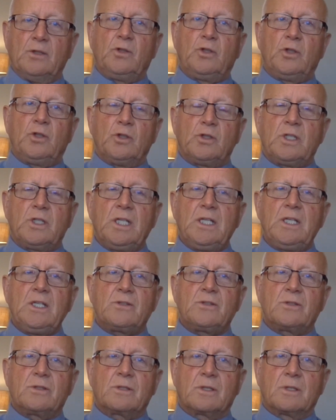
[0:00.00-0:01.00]
to
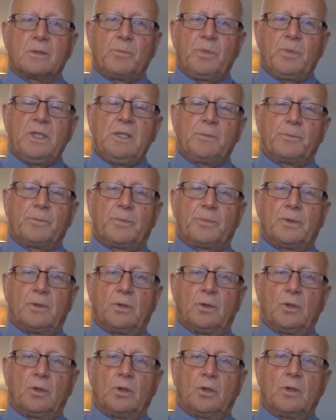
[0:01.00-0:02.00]
teach the
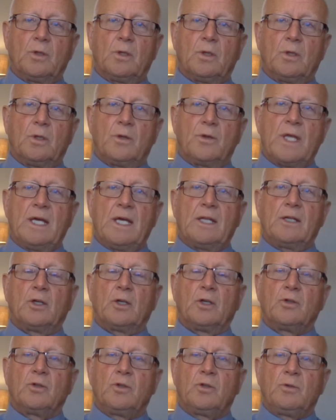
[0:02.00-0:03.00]
people that
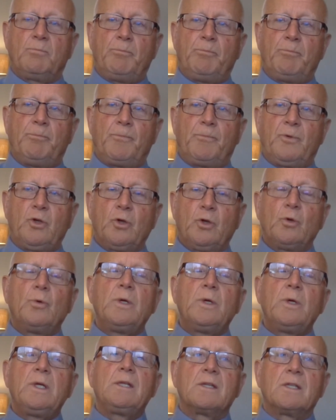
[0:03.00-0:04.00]
are
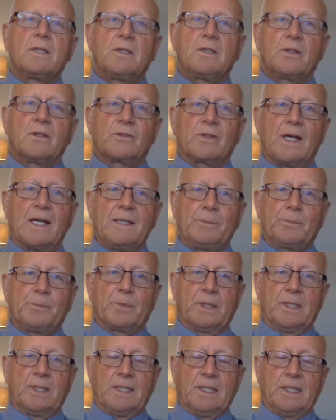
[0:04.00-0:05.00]
doing the
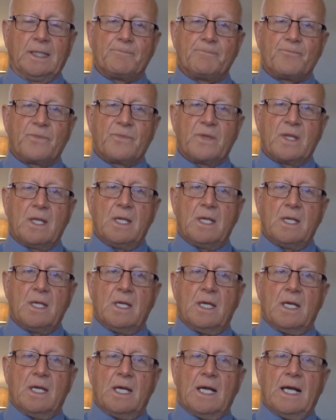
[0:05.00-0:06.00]
discipling
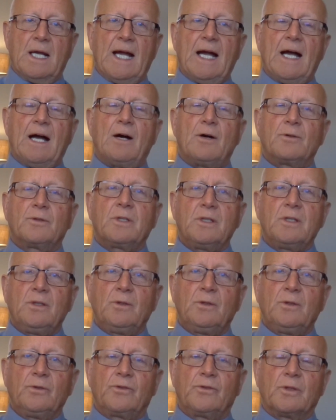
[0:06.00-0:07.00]
how to
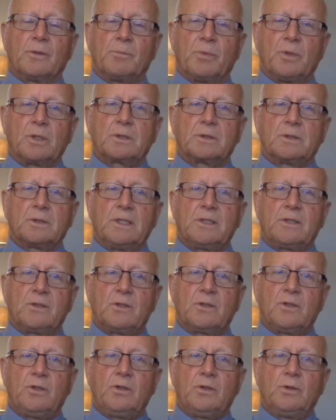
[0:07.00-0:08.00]
use the booklet
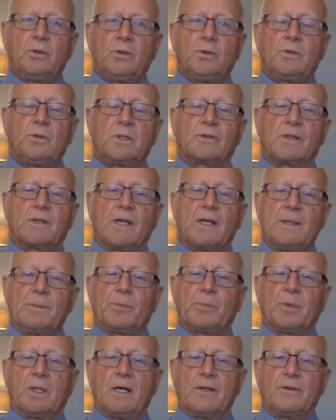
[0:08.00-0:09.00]
to
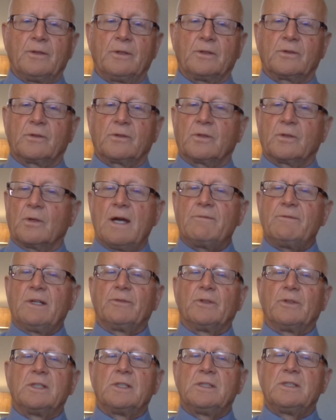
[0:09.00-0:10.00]
disciple others. So I've
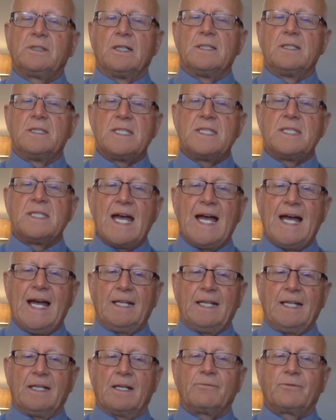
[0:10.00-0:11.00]
never done
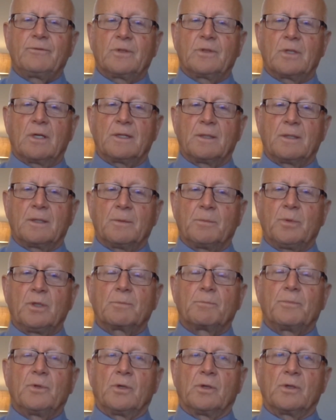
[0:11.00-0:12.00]
that. I've taught the
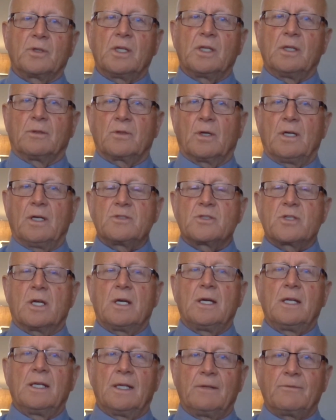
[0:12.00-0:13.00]
book or you know taught
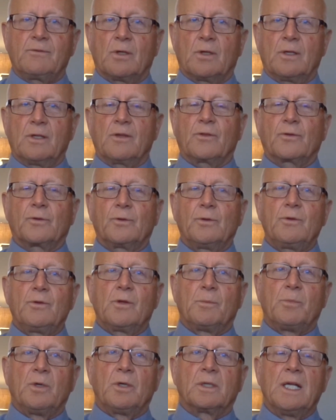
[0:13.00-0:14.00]
John, I've taught it through
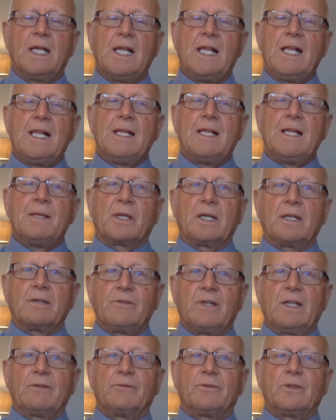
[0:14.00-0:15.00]
the book, but
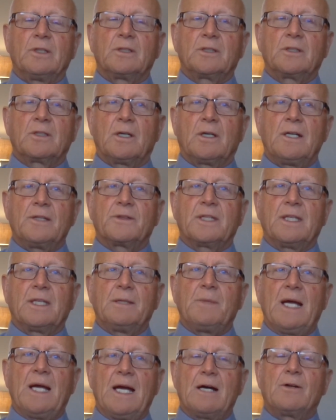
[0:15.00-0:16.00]
I've never taught
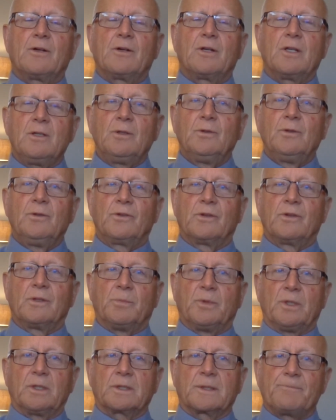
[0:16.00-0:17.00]
them how to use the
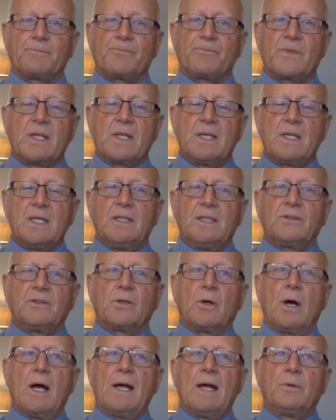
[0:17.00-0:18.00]
book.
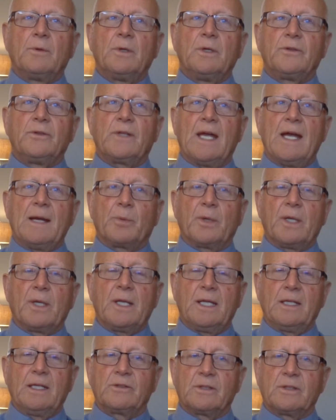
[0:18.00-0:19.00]
So I was
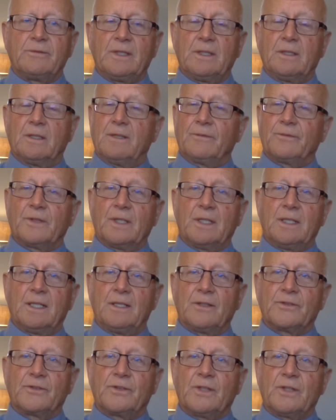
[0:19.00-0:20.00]
apprehensive, and often
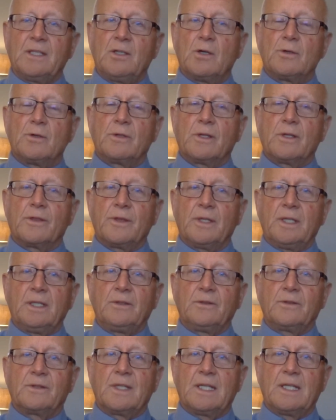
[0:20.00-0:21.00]
I'll say no to
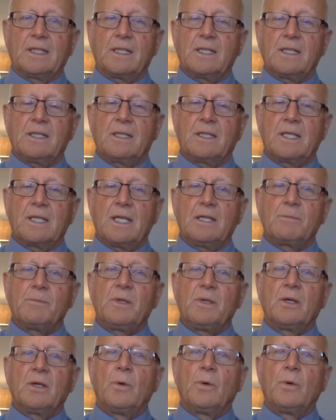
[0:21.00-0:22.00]
things that take
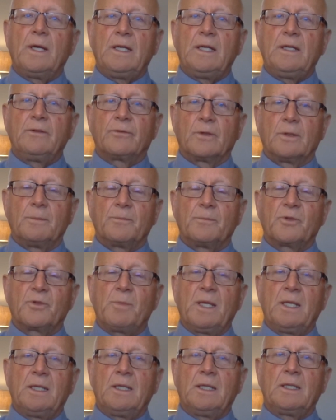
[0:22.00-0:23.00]
me away from
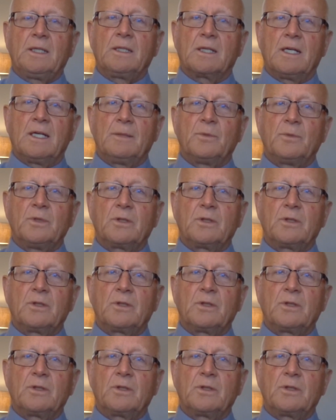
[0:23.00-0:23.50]
spending time